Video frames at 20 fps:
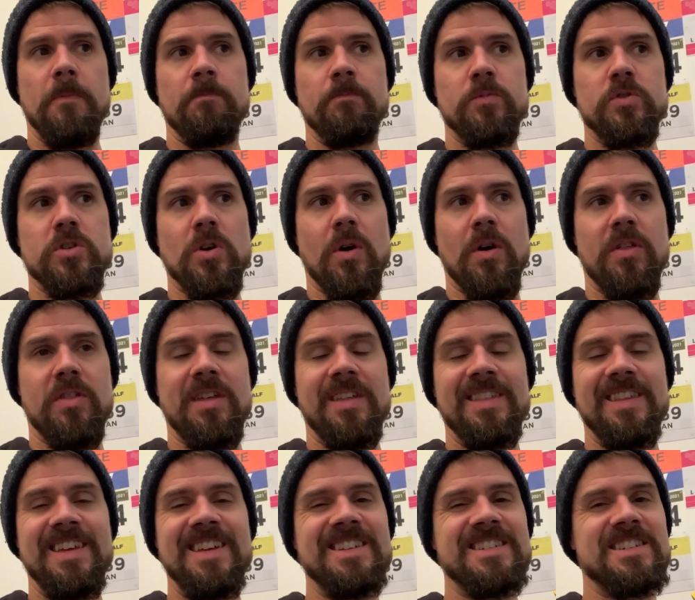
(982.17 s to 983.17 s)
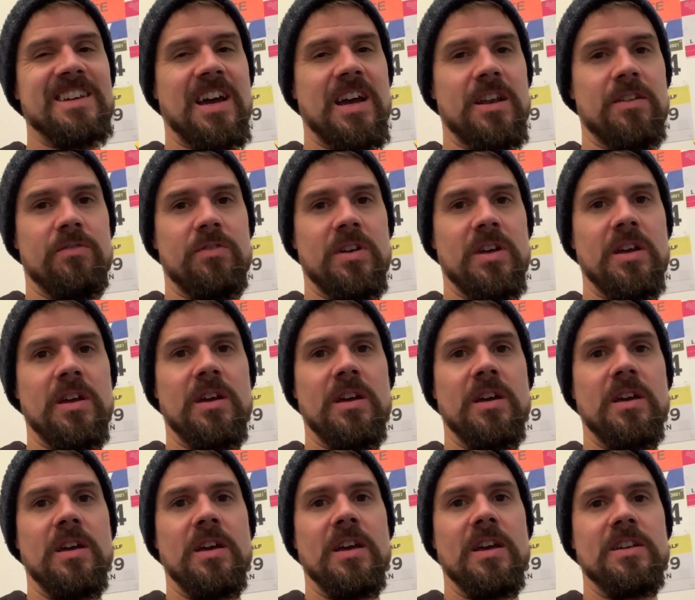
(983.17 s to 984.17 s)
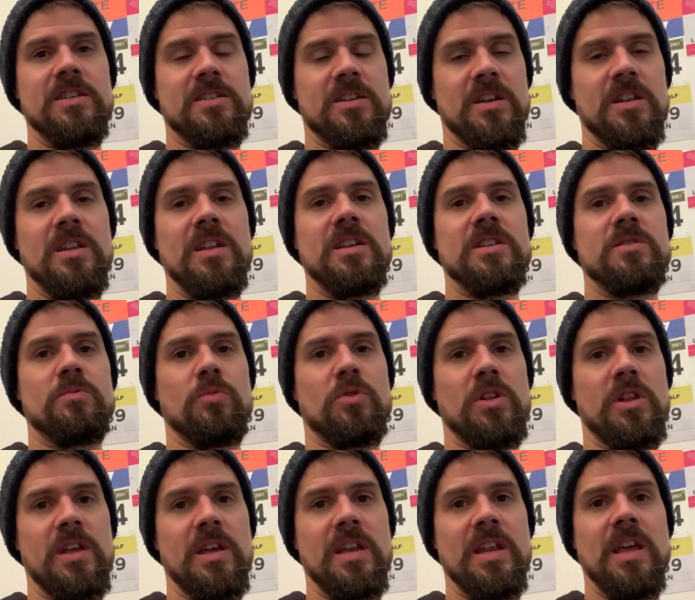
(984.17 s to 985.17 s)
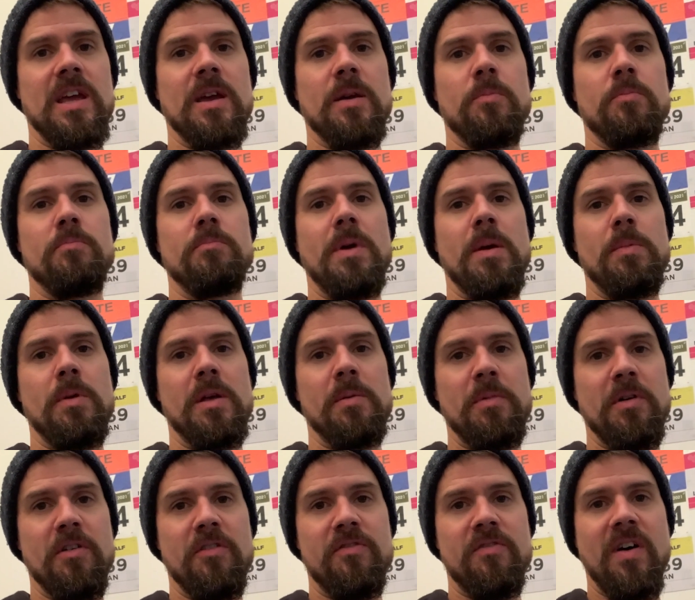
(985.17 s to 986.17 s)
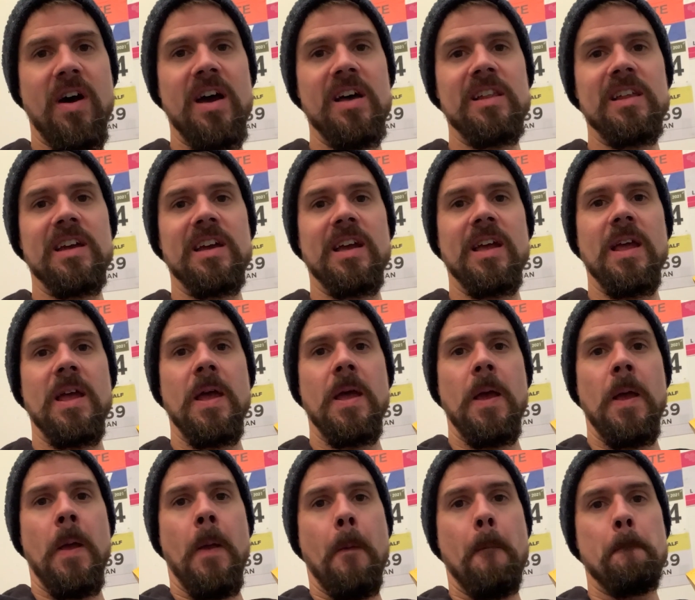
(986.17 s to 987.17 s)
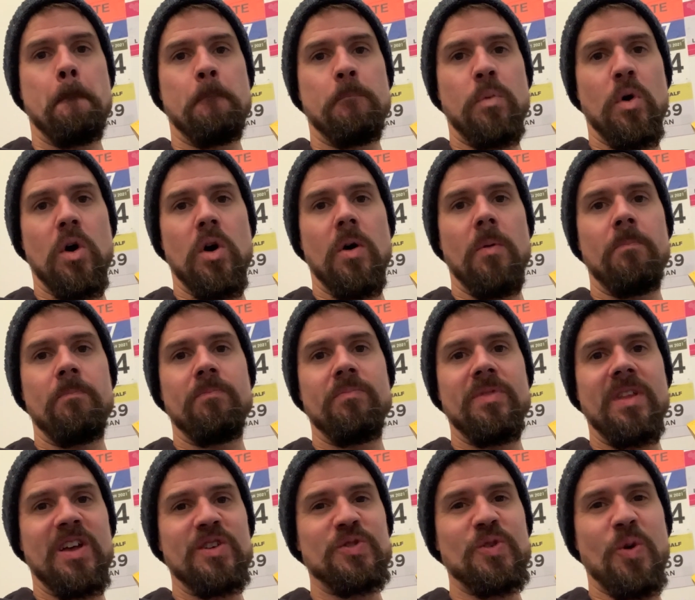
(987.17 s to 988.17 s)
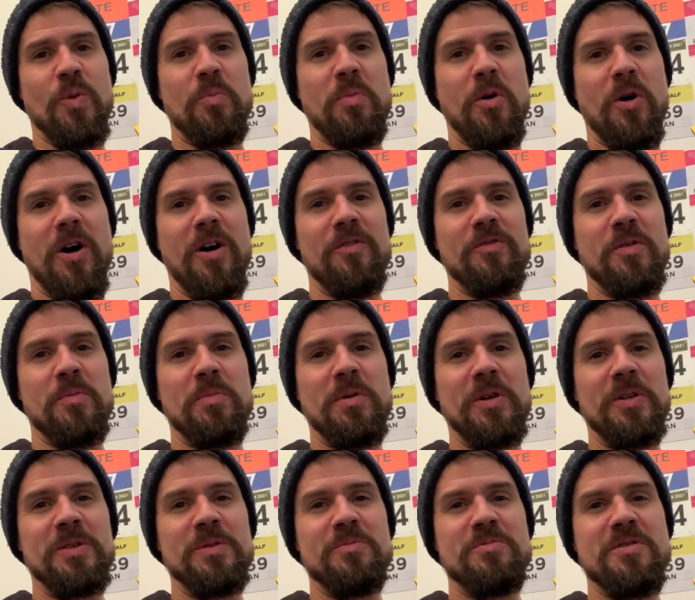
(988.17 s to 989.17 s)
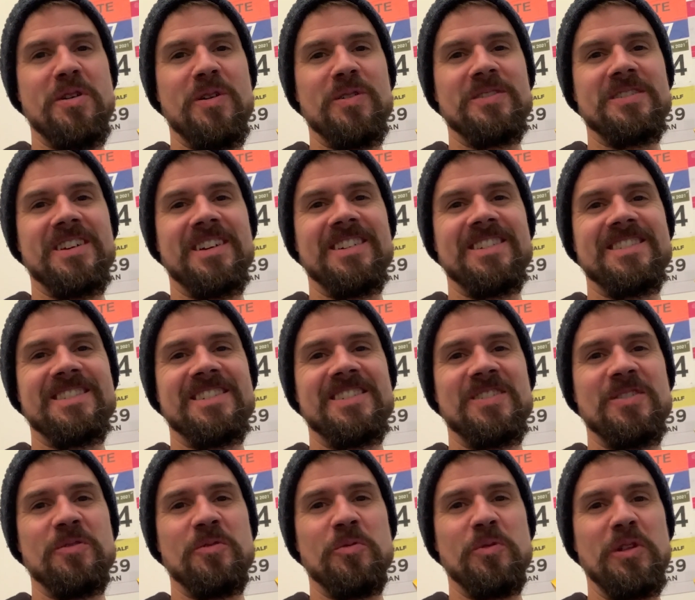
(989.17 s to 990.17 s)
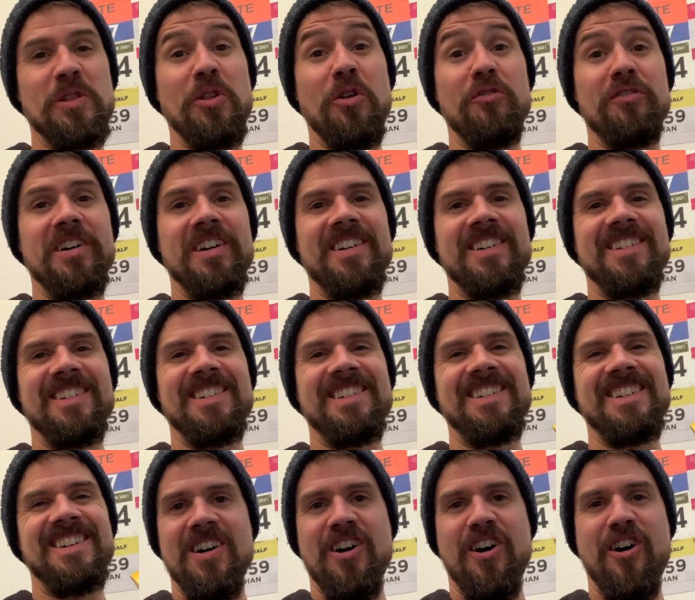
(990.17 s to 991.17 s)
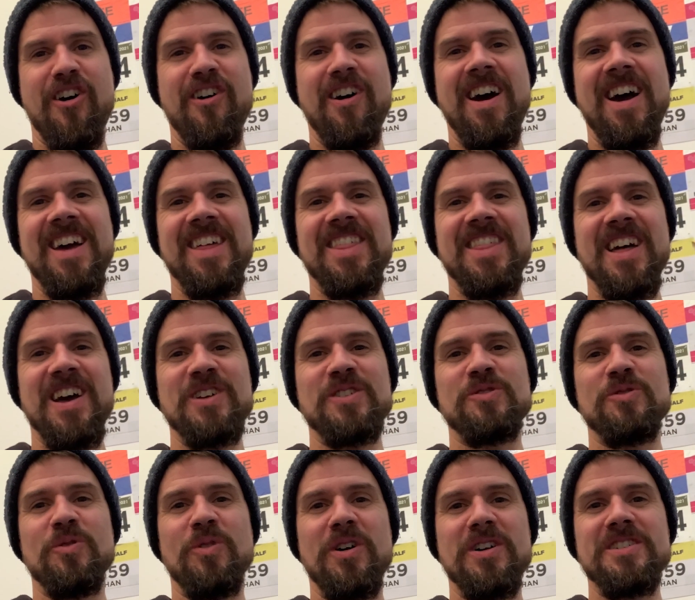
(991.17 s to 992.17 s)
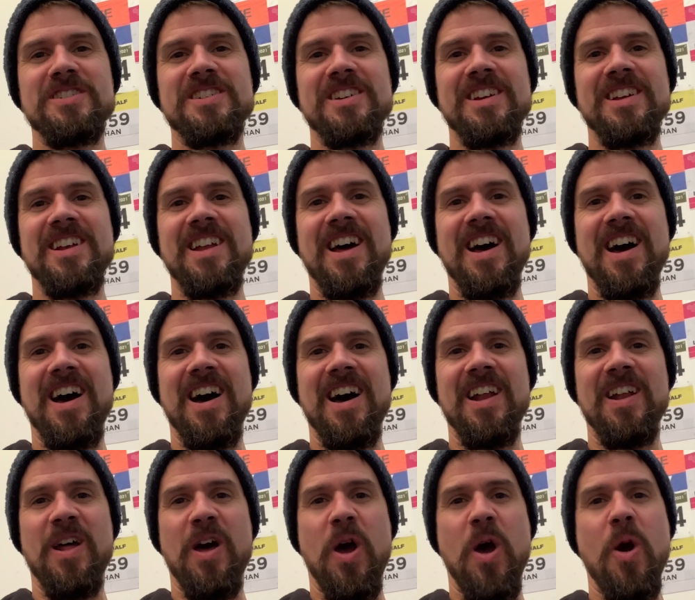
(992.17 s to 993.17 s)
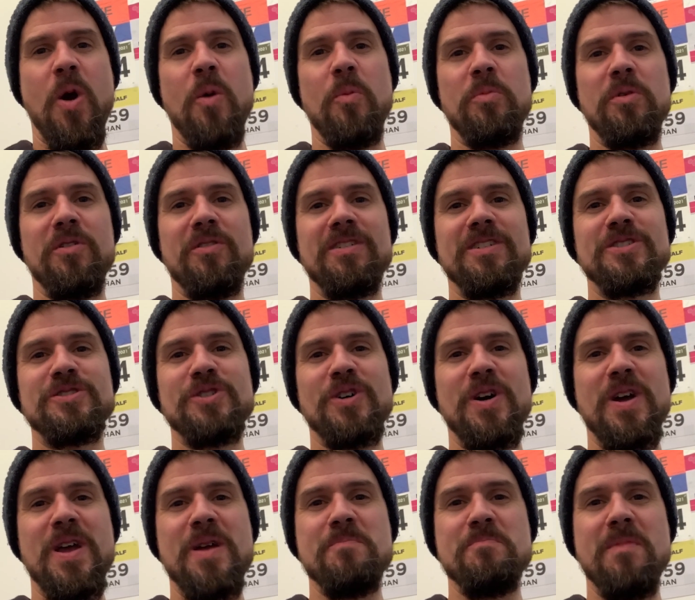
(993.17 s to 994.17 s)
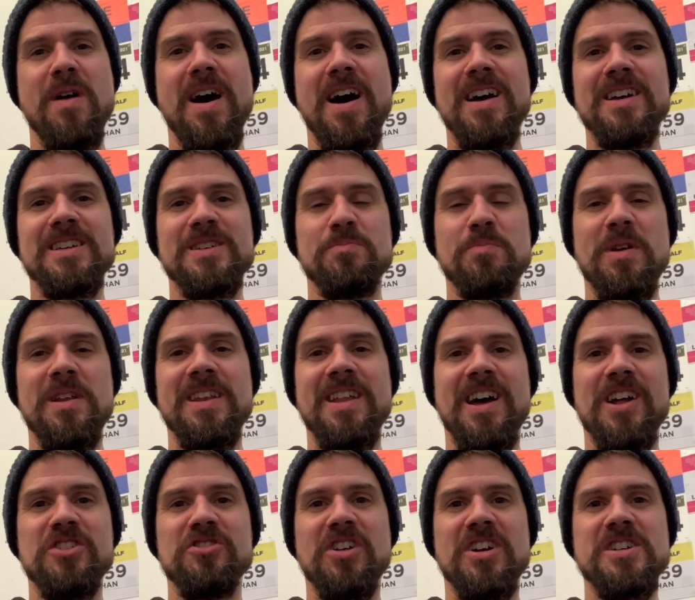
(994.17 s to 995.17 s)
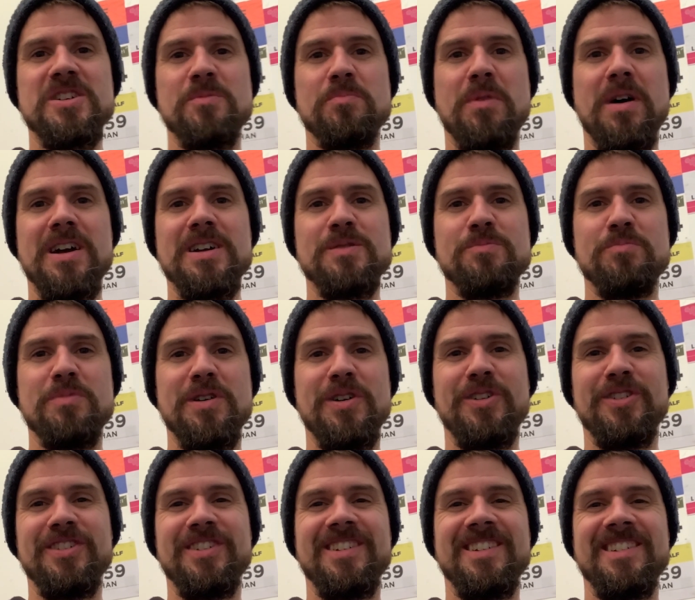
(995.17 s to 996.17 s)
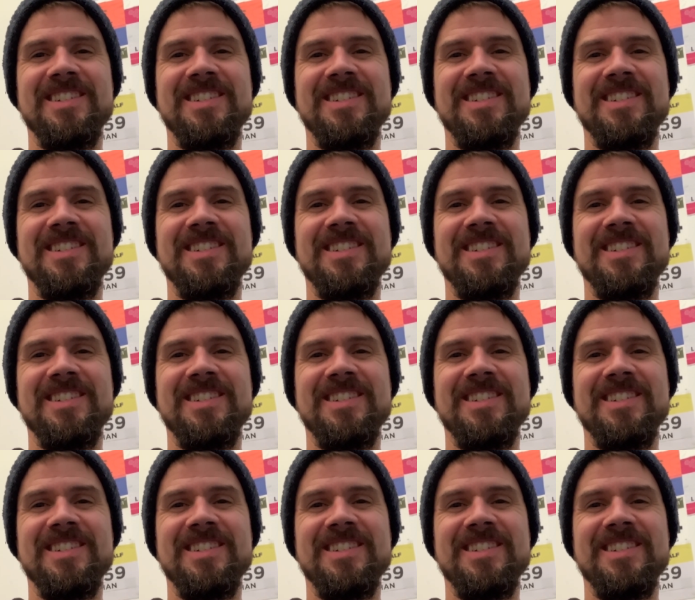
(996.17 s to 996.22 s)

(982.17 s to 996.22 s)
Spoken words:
So I think the inside of it is going to need some cleaning, maybe a bit of filing, but that's all part of the building process. We love it. Alright, thanks for watching, and I hope you're enjoying my Spindatt trasherbash build.